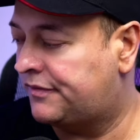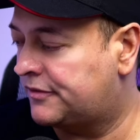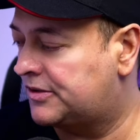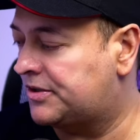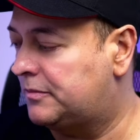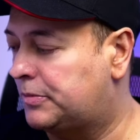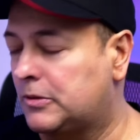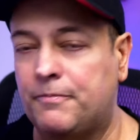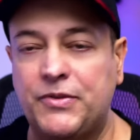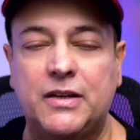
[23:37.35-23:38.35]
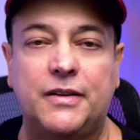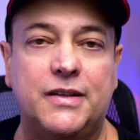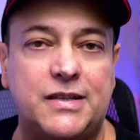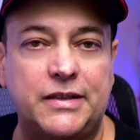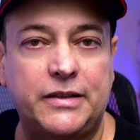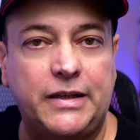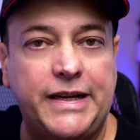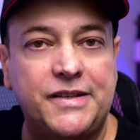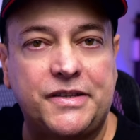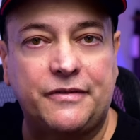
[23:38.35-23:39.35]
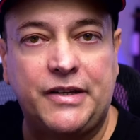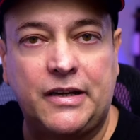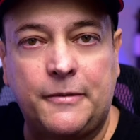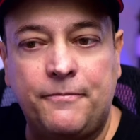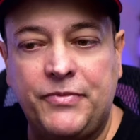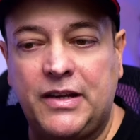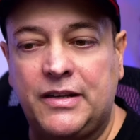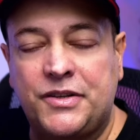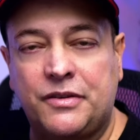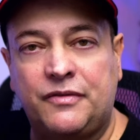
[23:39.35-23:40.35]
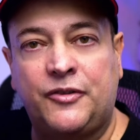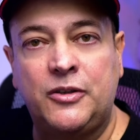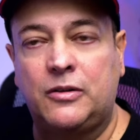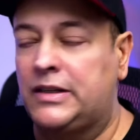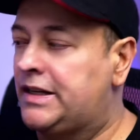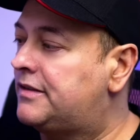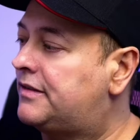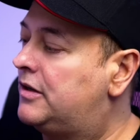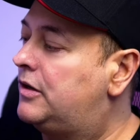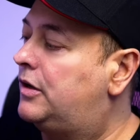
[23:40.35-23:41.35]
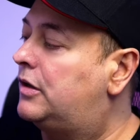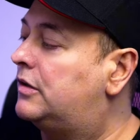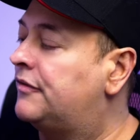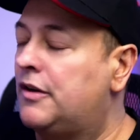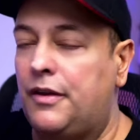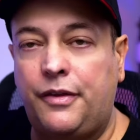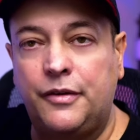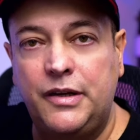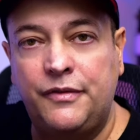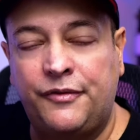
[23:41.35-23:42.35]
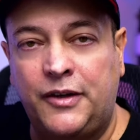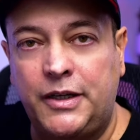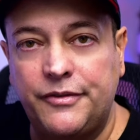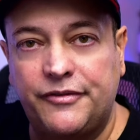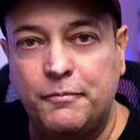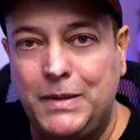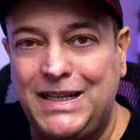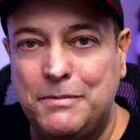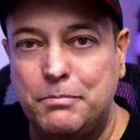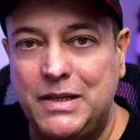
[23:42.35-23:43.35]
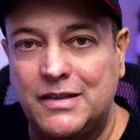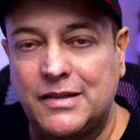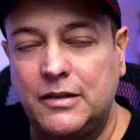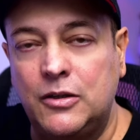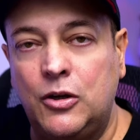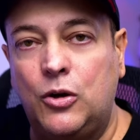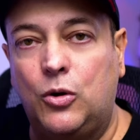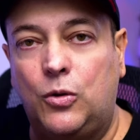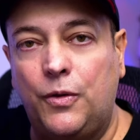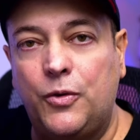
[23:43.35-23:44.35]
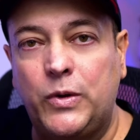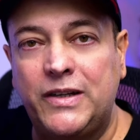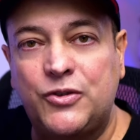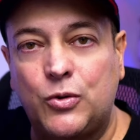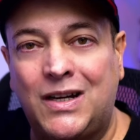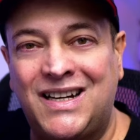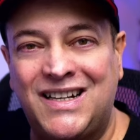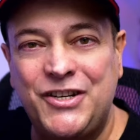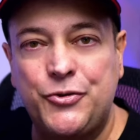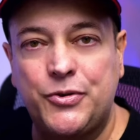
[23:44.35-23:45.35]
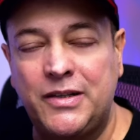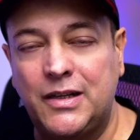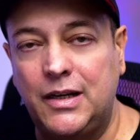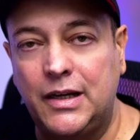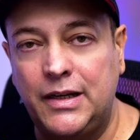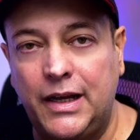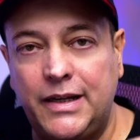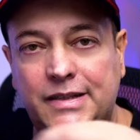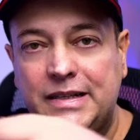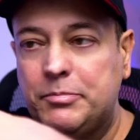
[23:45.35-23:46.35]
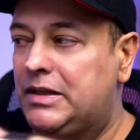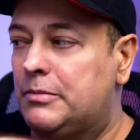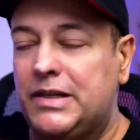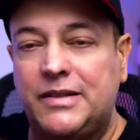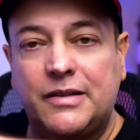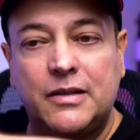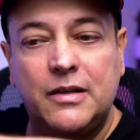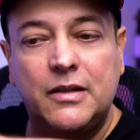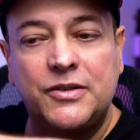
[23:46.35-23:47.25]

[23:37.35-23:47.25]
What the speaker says: So for example, this little lens over here has got a focal length of 35 millimeter all the way to 180 millimeter.